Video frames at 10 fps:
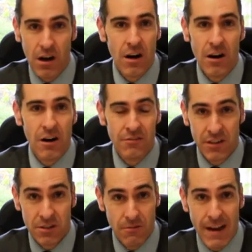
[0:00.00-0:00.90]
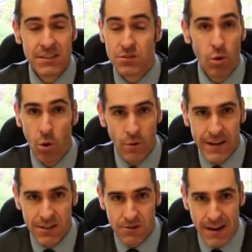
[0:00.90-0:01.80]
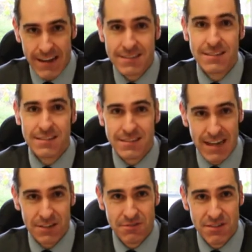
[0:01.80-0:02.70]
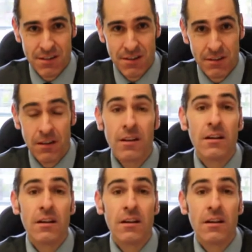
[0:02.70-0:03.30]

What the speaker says: of a correct or incorrect tax return.